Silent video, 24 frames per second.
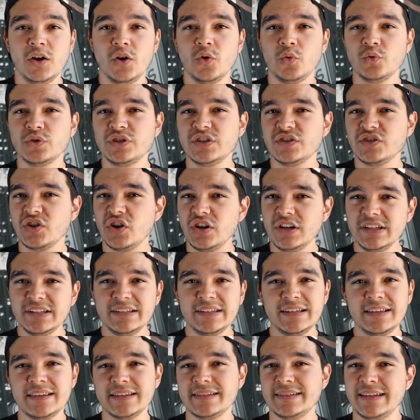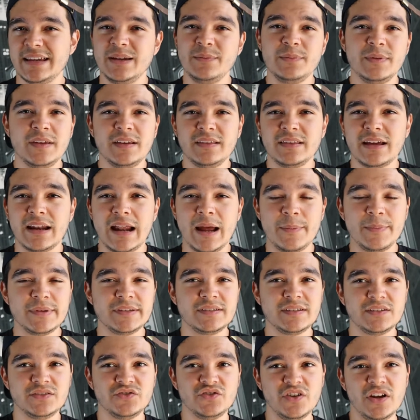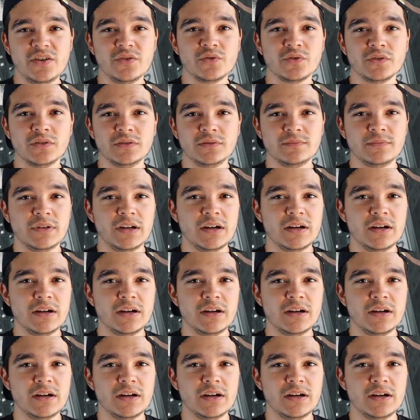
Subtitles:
which is honestly the same thing that happens in general.